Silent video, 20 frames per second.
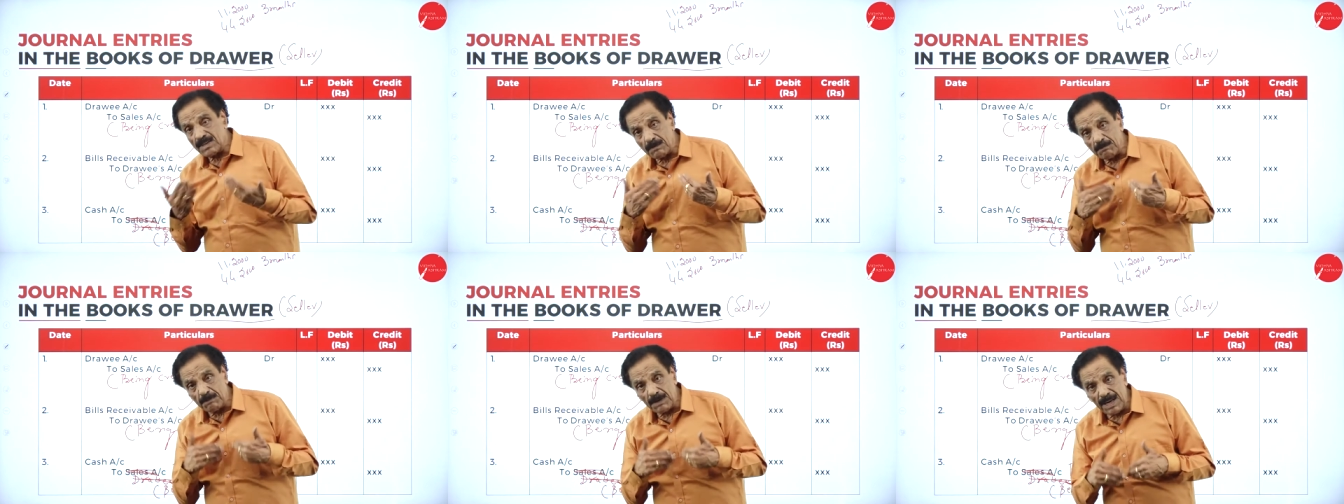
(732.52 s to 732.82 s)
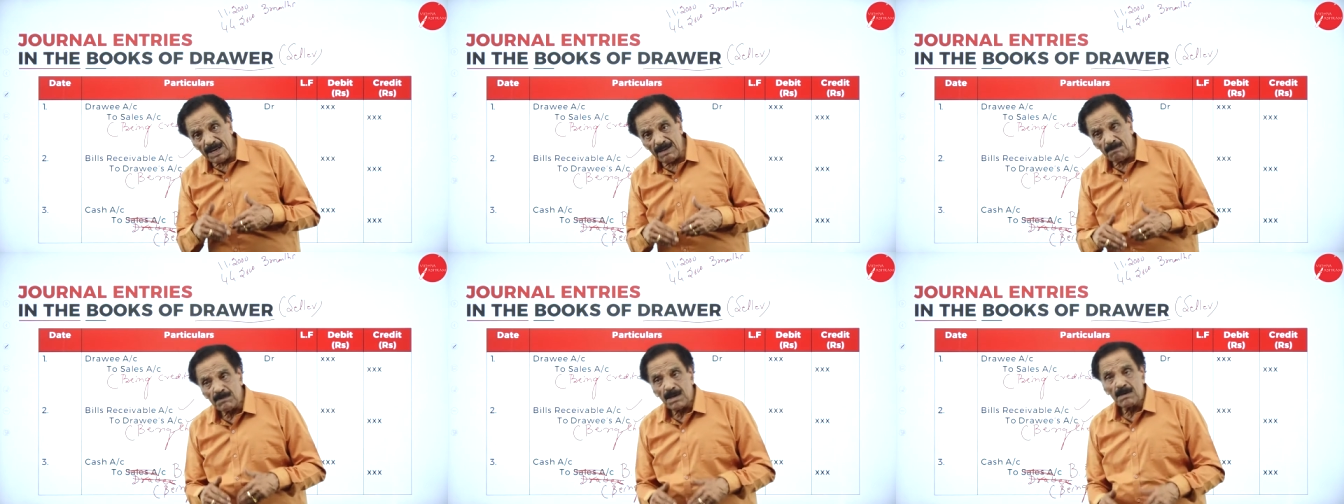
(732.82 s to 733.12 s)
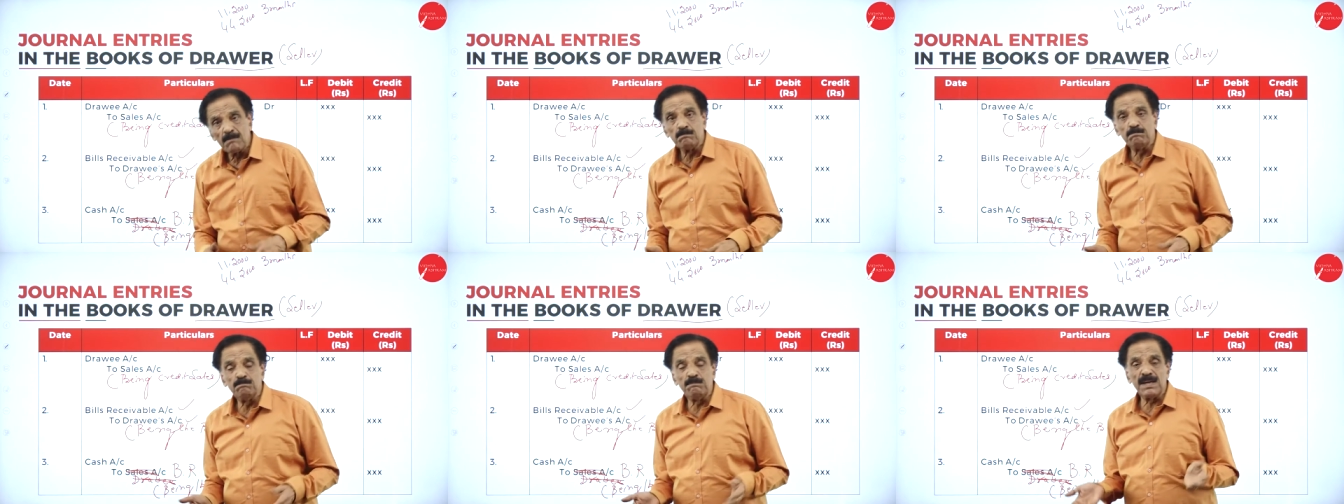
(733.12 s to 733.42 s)
the bill,
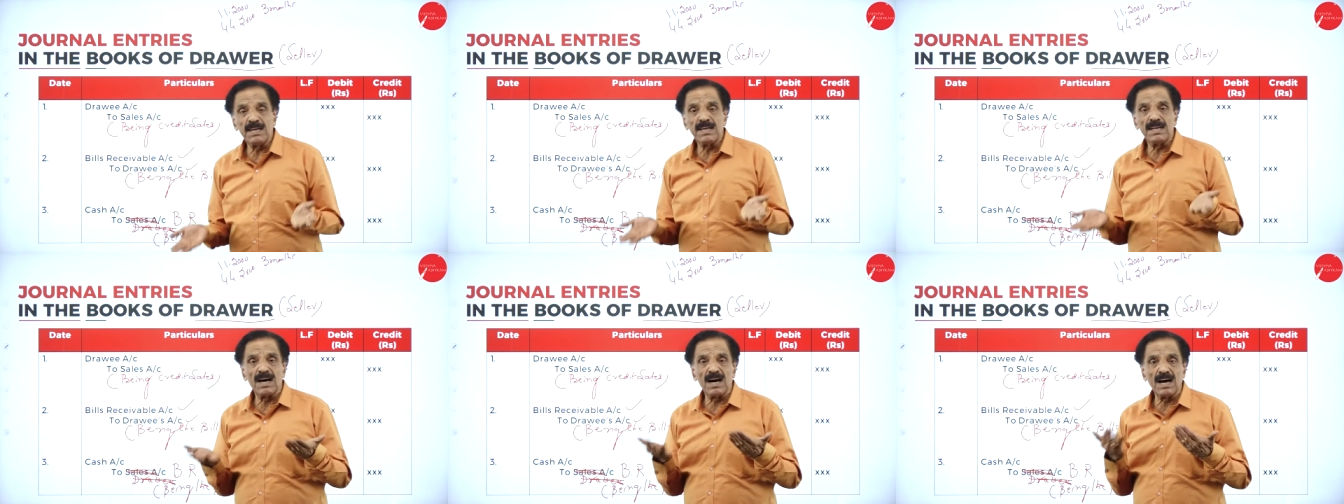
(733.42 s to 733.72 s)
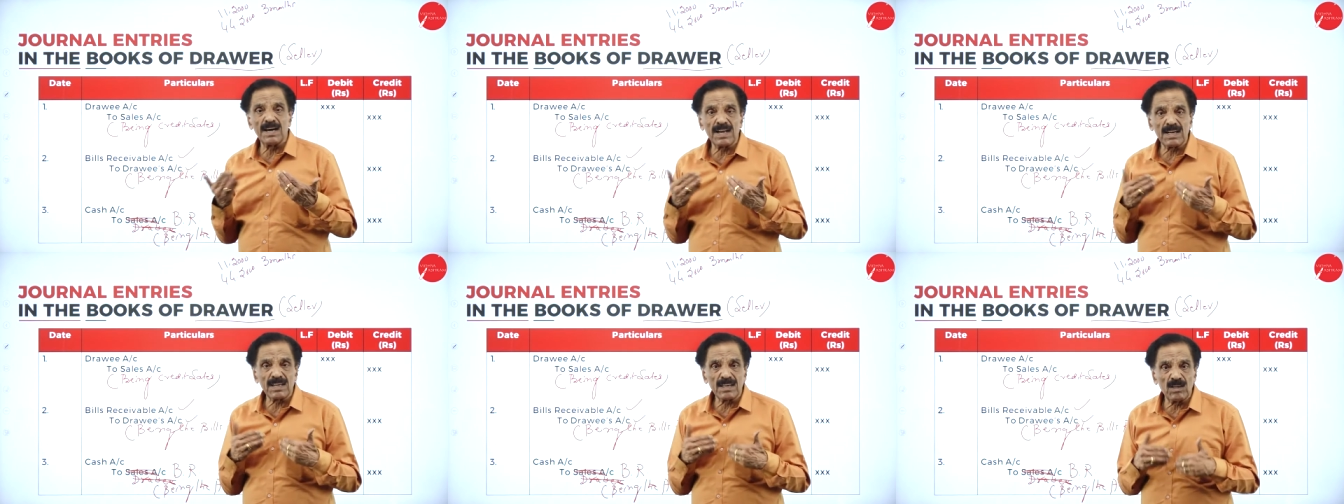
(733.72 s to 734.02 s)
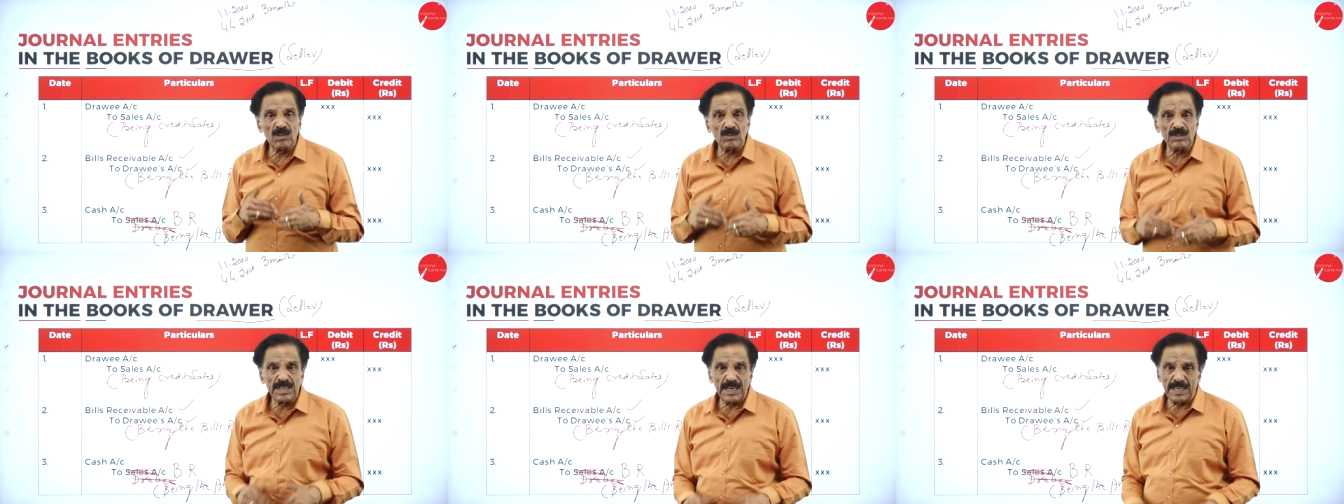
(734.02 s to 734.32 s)
BR
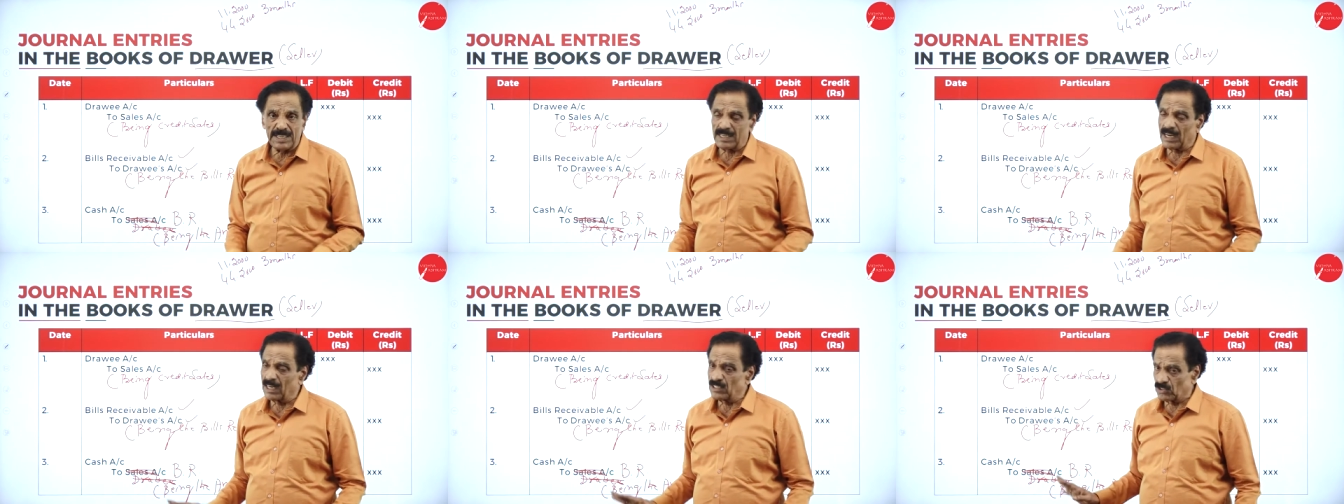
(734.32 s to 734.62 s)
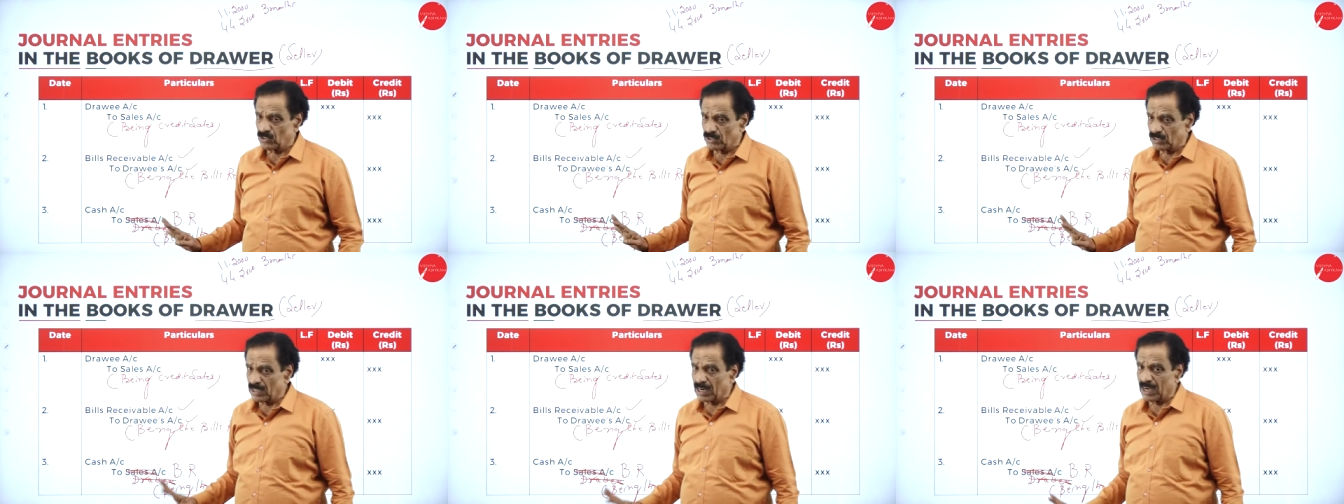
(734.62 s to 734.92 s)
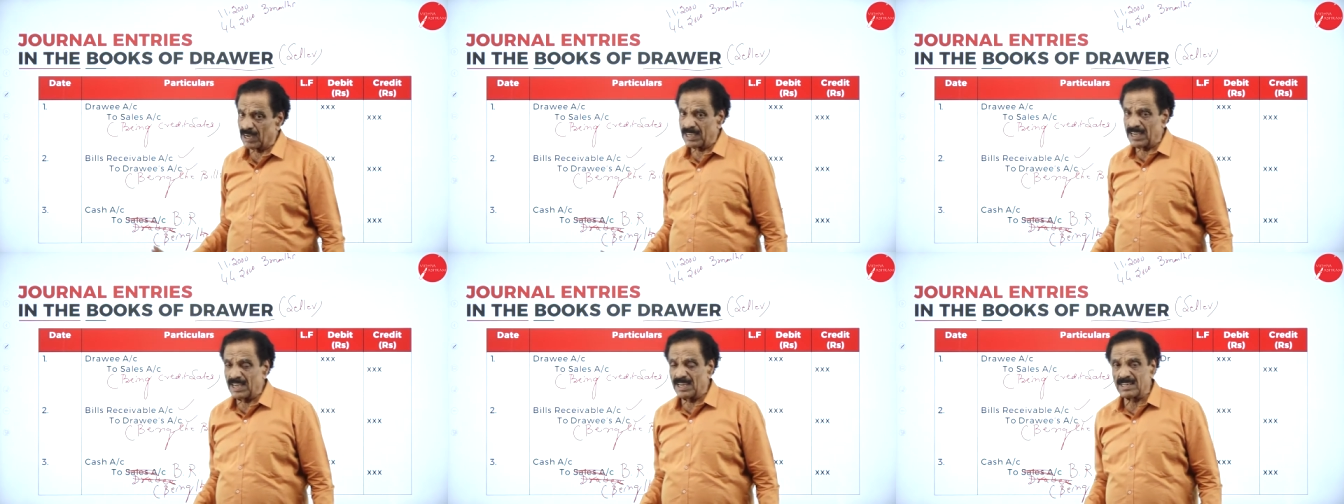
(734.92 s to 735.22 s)
account data to
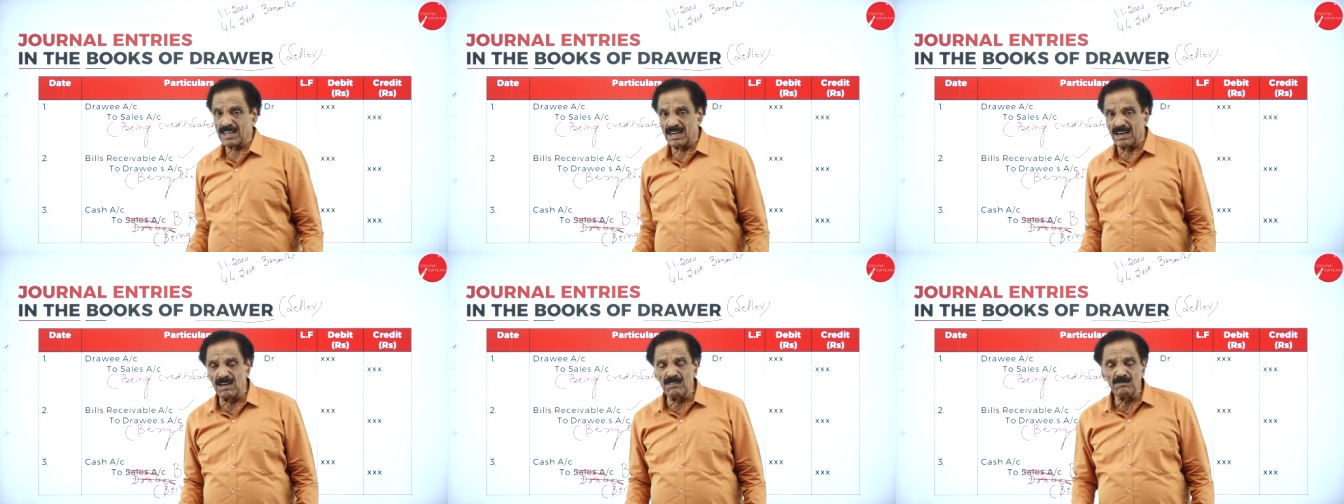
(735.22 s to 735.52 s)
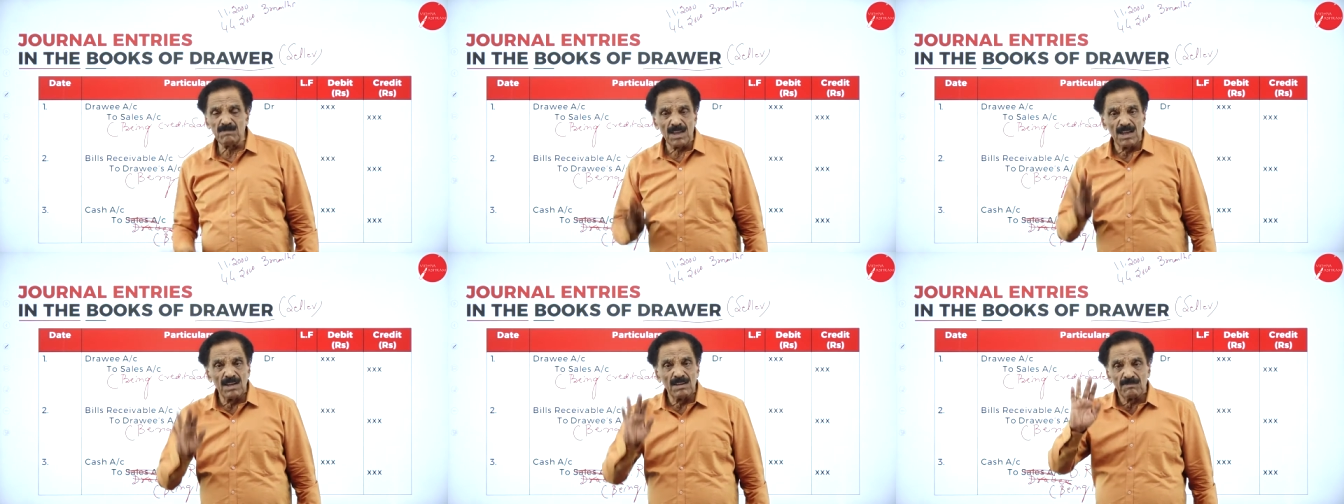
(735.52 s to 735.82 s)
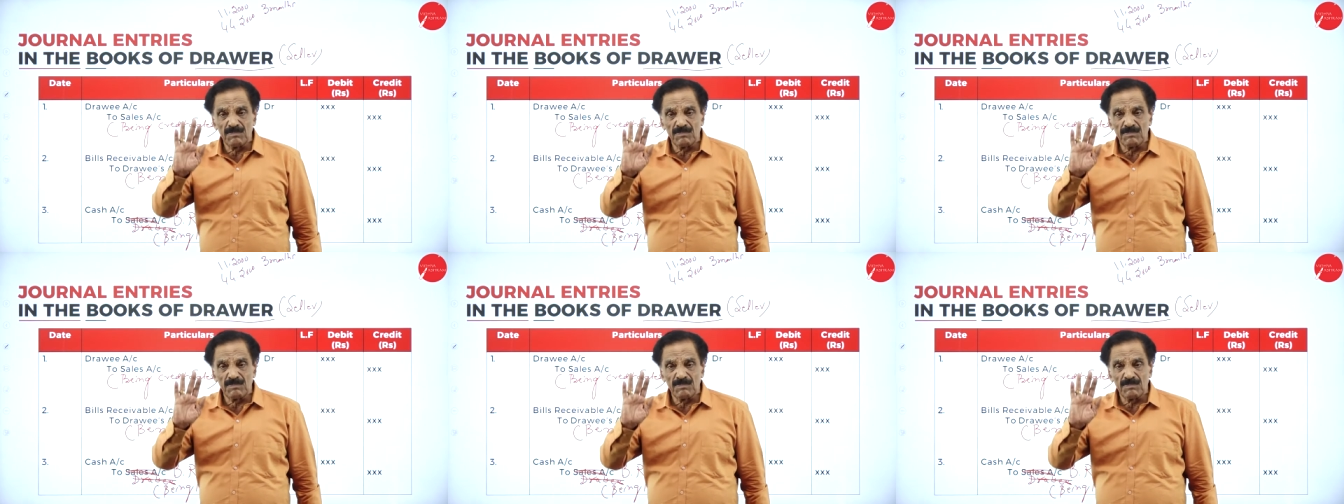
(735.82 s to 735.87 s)
drawer account,